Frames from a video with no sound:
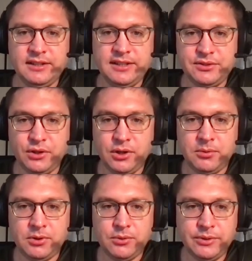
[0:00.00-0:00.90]
Lee
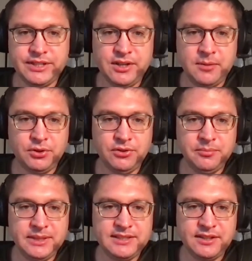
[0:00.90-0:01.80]
Strobel. We saw
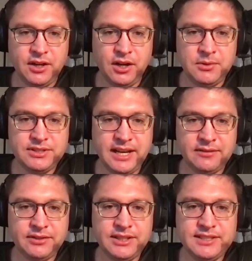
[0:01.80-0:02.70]
improvements in almost
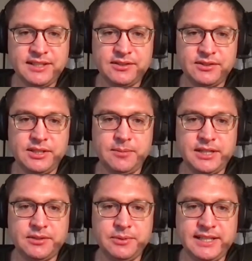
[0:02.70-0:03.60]
every single
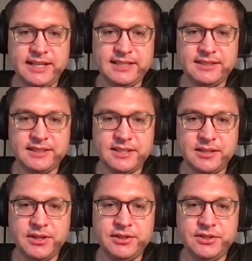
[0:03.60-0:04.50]
subject we tested.
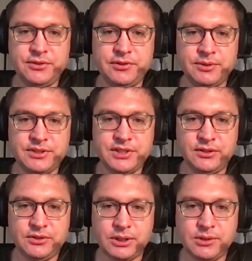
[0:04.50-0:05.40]
Some of the
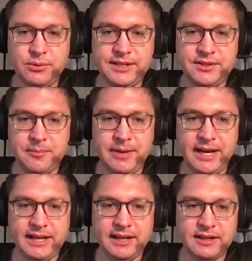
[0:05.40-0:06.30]
results were quite
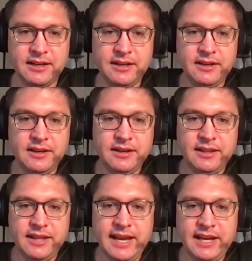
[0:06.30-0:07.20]
dramatic.
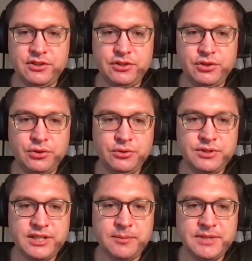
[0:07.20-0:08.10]
They had two
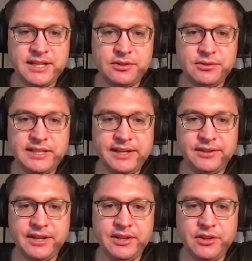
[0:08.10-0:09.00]
subjects whose
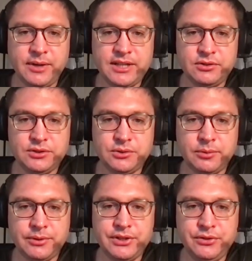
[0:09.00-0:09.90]
hearing thresholds
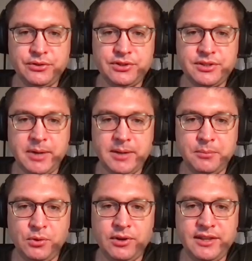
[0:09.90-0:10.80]
were reduced by
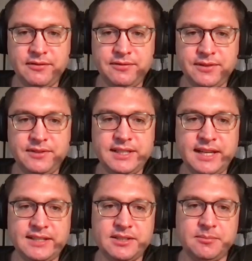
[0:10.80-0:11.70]
more than fifty
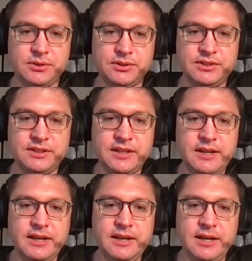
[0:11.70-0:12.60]
decibels.
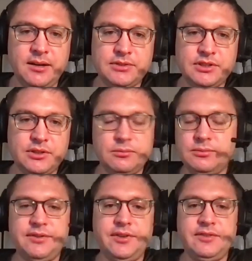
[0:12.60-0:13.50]
Um, so
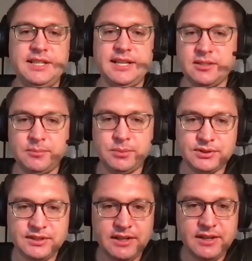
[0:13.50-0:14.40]
what's fifty
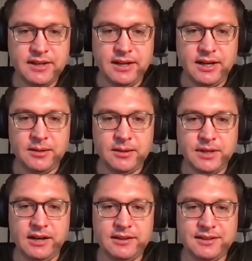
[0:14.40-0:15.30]
decibels? Um, uh,